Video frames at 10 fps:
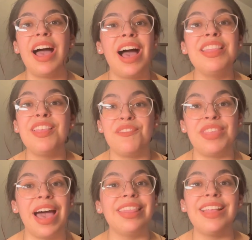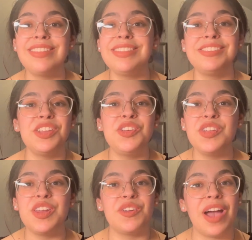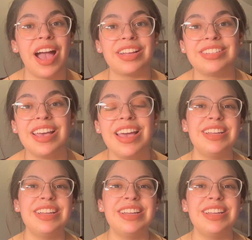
I love that. Let's continue to interact.